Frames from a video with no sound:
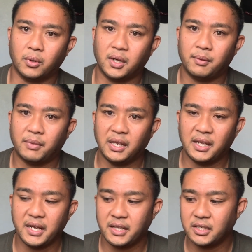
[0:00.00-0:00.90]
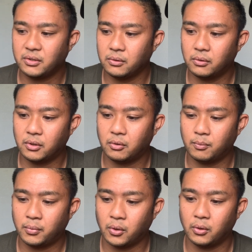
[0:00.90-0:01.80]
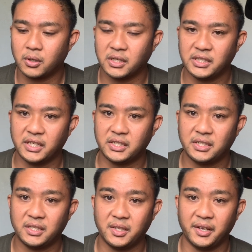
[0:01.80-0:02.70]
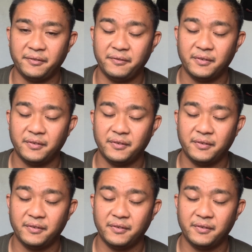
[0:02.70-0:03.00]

I like this lure pole because it's stiff.